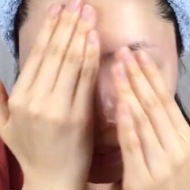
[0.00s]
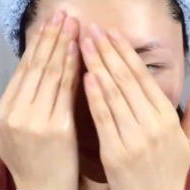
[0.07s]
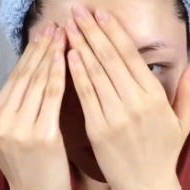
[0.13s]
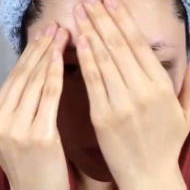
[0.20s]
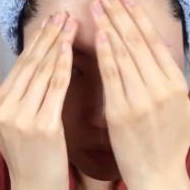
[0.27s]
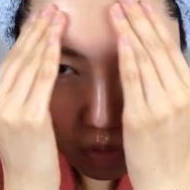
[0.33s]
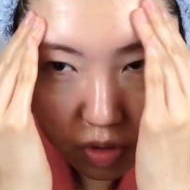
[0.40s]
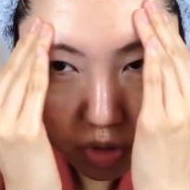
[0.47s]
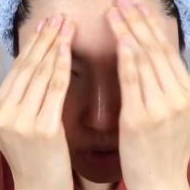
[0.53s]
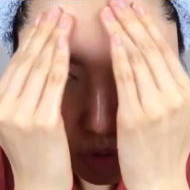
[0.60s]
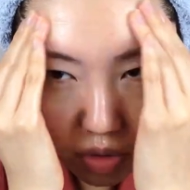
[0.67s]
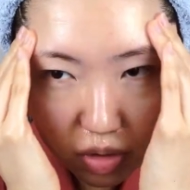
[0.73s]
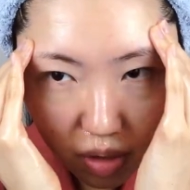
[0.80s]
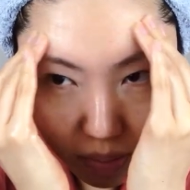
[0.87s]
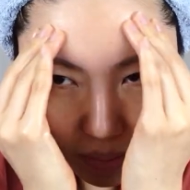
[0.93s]
Now what's
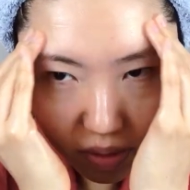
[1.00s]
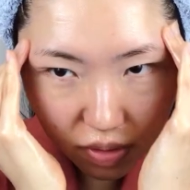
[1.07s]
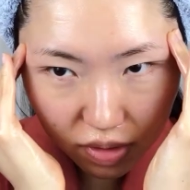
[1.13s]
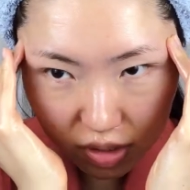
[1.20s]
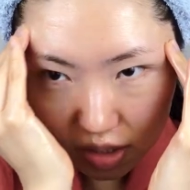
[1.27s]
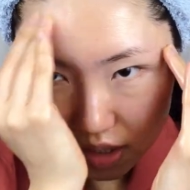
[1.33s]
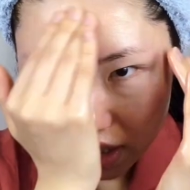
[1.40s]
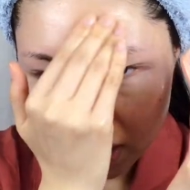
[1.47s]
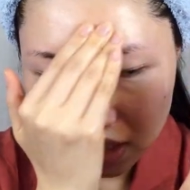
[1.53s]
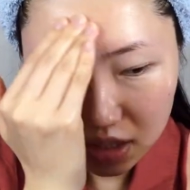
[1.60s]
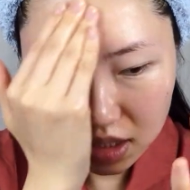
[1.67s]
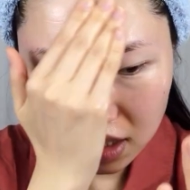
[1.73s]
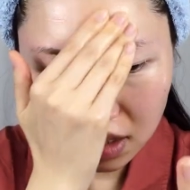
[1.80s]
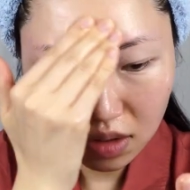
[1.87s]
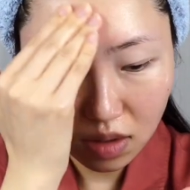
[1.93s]
good about this
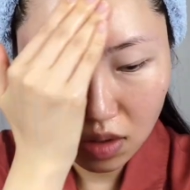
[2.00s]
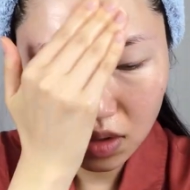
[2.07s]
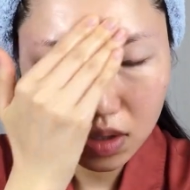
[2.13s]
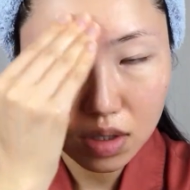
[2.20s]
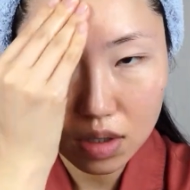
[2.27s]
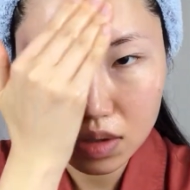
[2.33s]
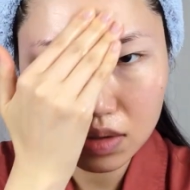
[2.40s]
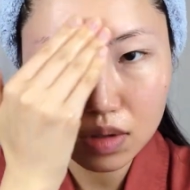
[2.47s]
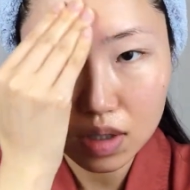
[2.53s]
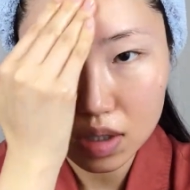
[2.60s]
cleansing oil